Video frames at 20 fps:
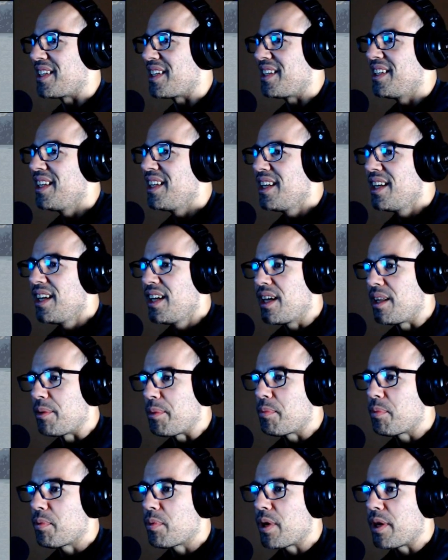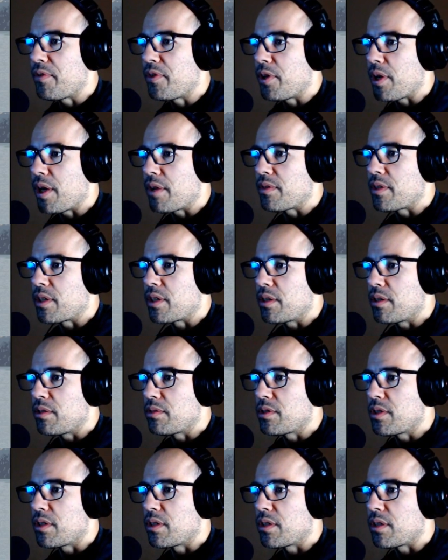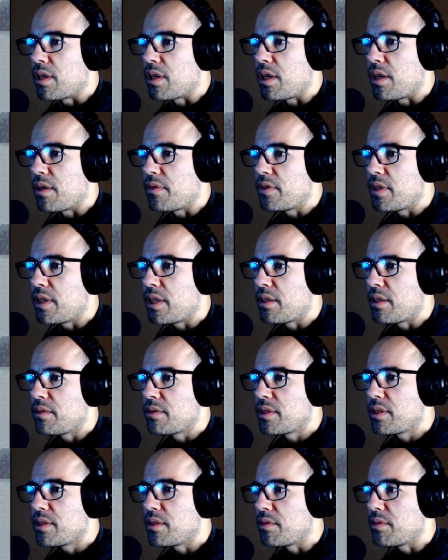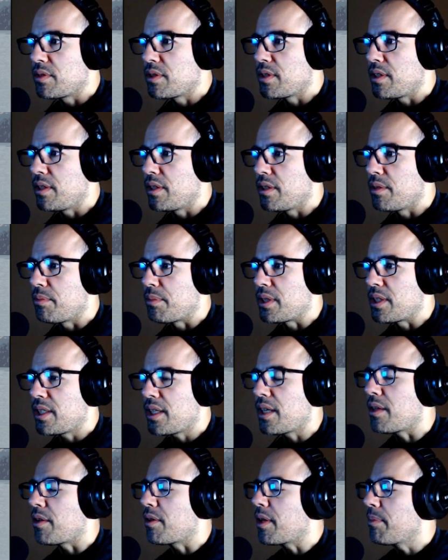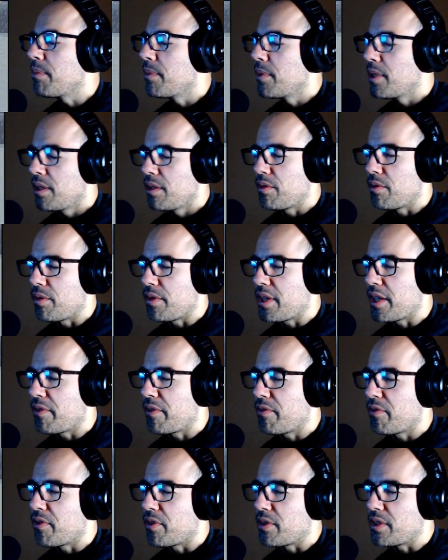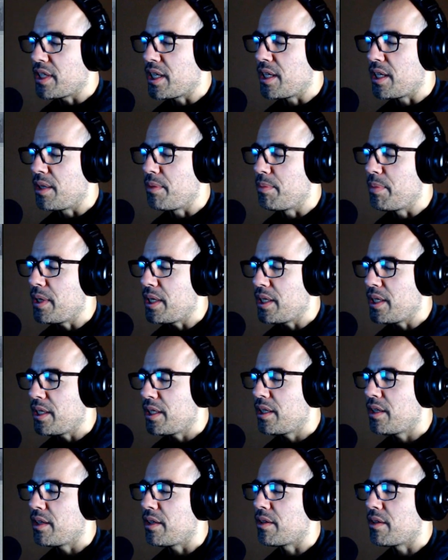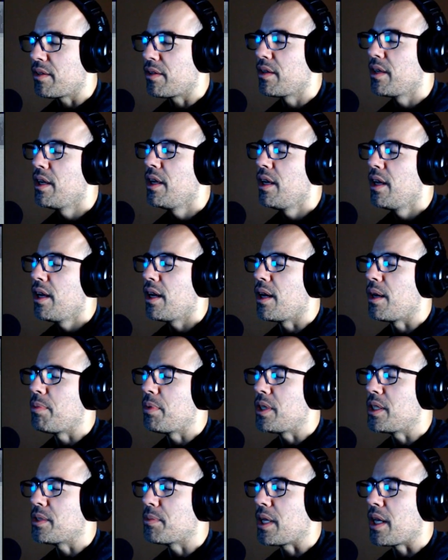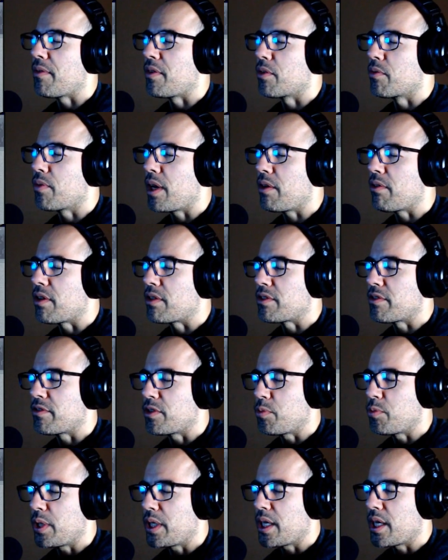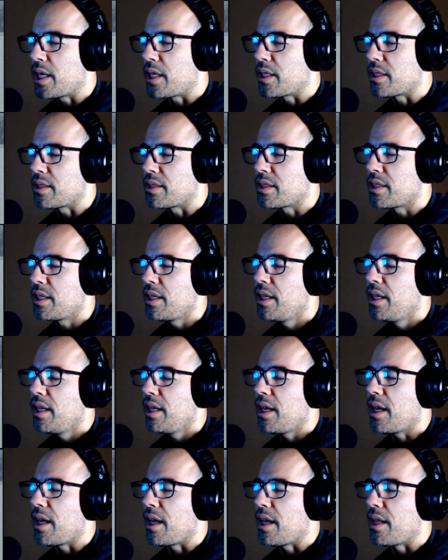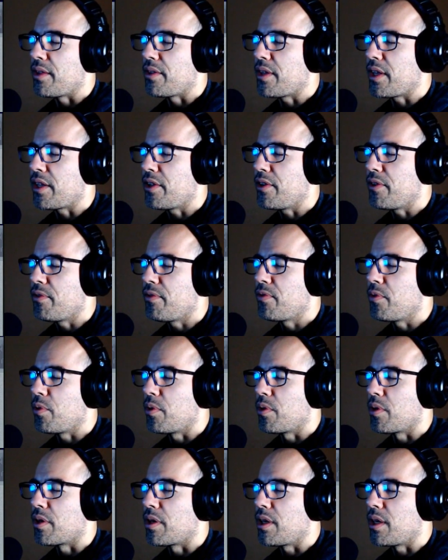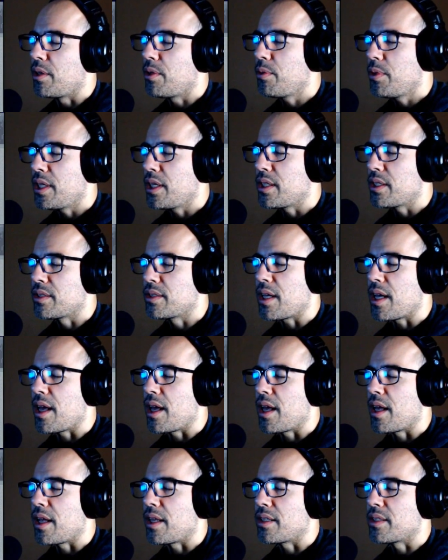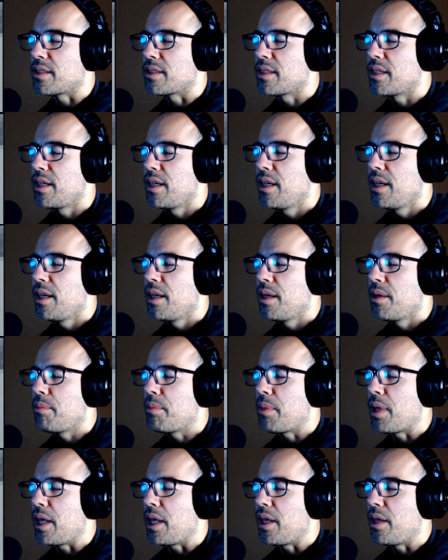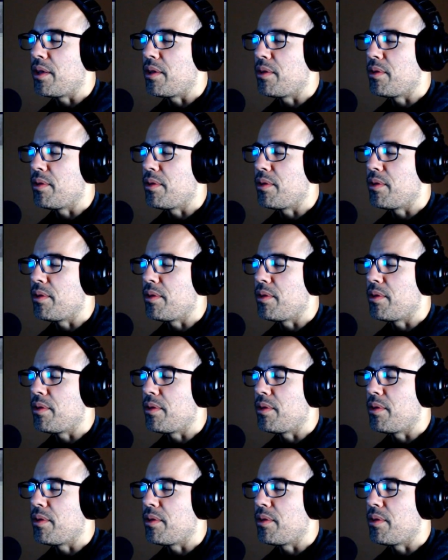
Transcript: Let me pray for you. I have to go turn off now, so see you Monday night. Okay. Well, thank you for Dale being here. Please may have a great rest of his weekend, and thank you for who he is, and may